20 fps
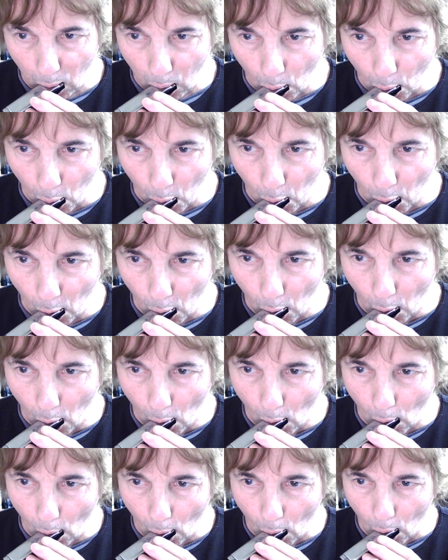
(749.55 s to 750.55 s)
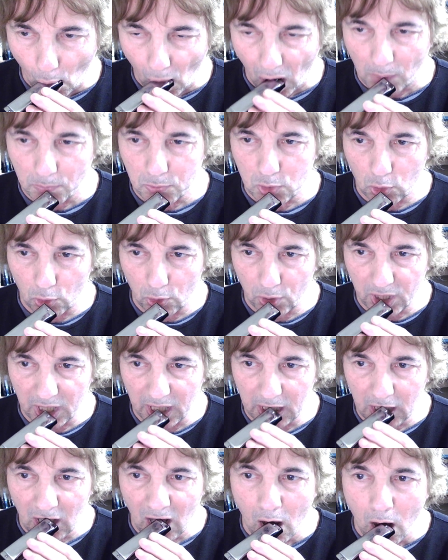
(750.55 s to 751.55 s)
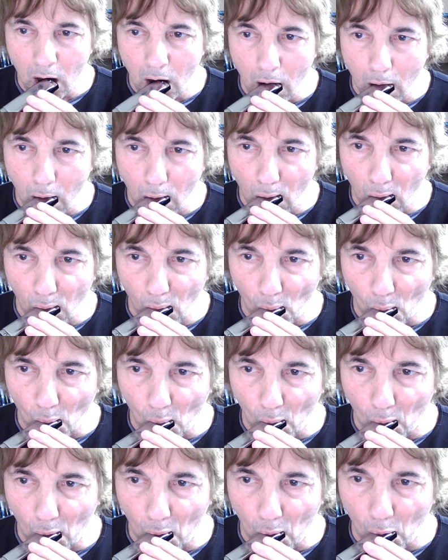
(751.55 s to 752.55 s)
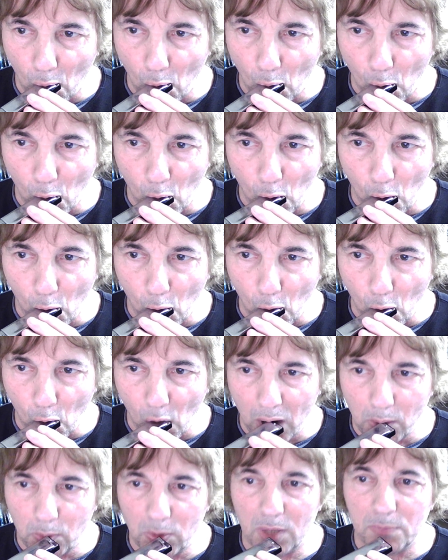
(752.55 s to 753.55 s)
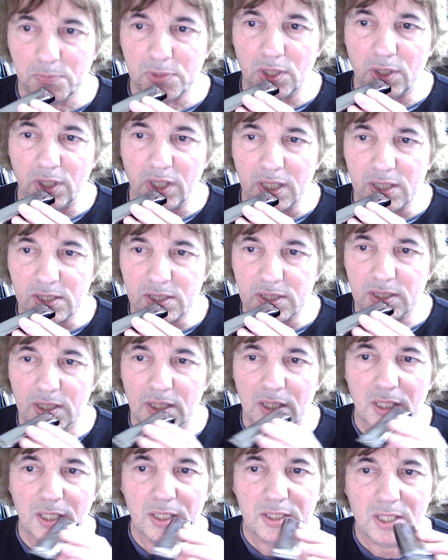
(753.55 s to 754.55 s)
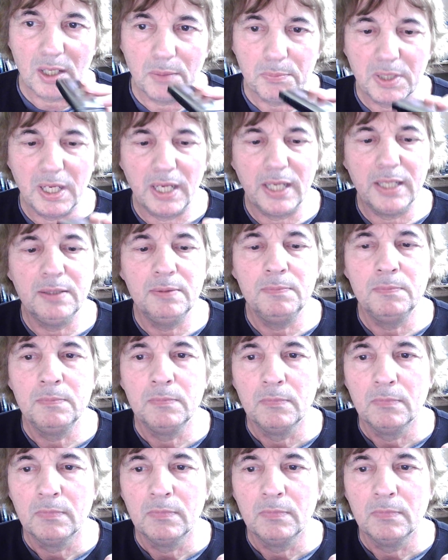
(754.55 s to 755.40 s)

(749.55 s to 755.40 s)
I'm drawing in, and what I'm doing is I'm getting,